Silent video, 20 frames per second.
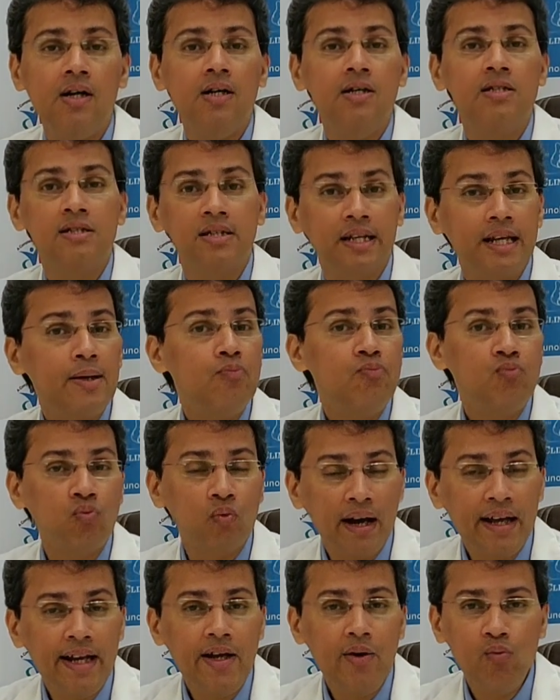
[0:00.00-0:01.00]
sleep
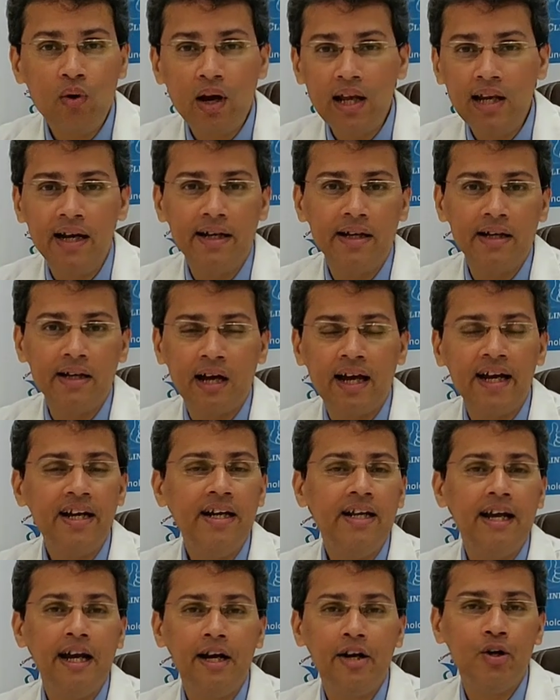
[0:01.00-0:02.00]
very well at
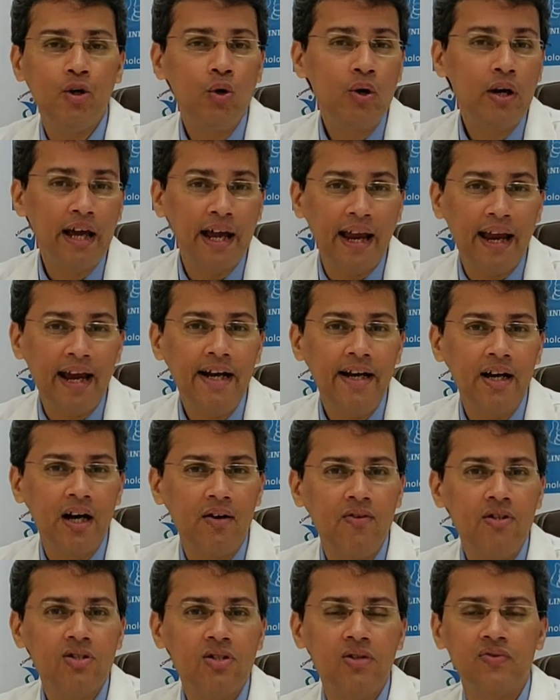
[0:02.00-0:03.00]
night, get good 8
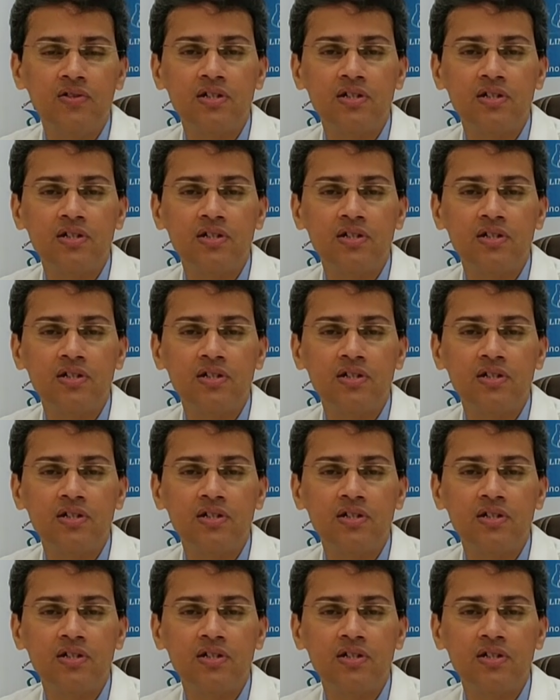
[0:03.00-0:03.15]
hours of